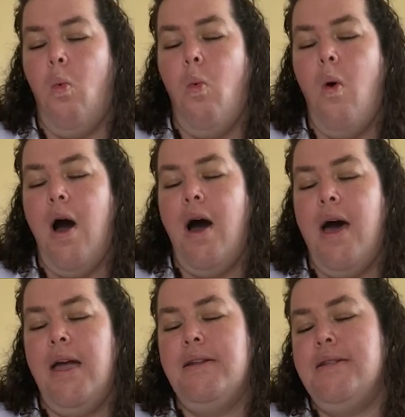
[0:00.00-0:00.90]

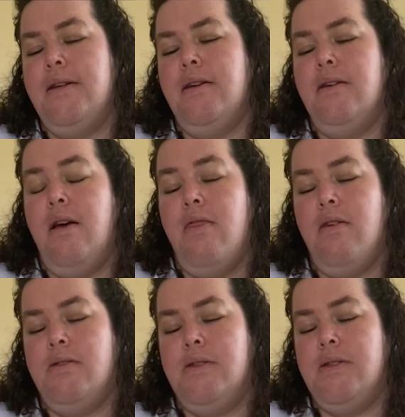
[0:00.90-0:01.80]
Why did
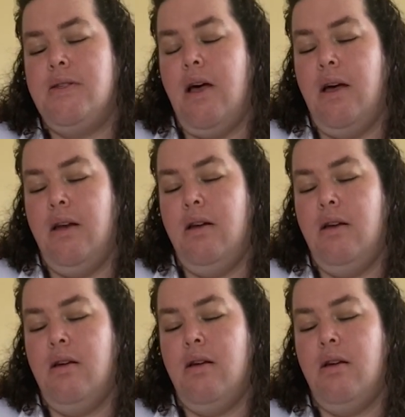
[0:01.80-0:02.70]
the sun
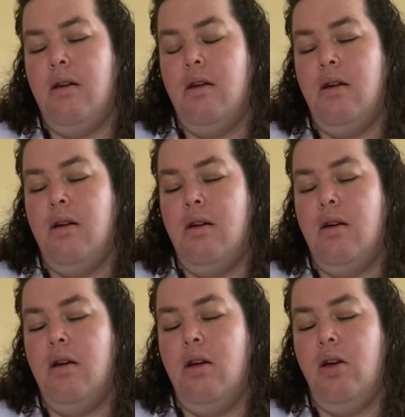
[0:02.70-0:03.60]

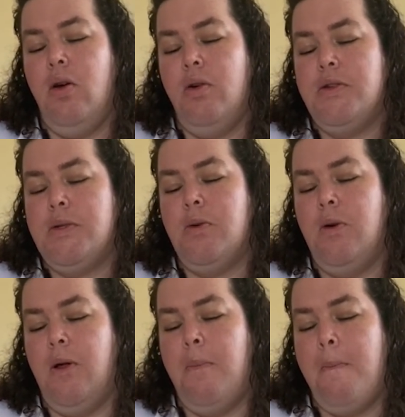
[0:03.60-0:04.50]
go to school?